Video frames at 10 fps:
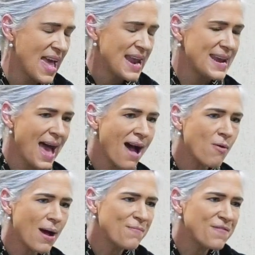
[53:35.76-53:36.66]
Now
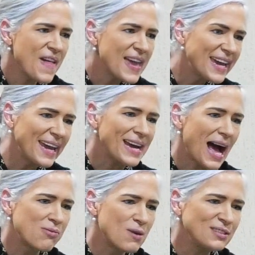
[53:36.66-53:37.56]
I'm thinking, I
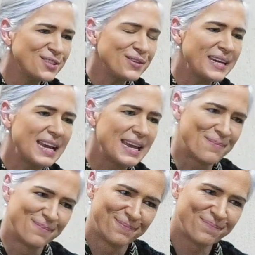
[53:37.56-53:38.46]
want to kill
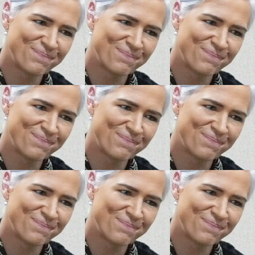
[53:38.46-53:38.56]
him.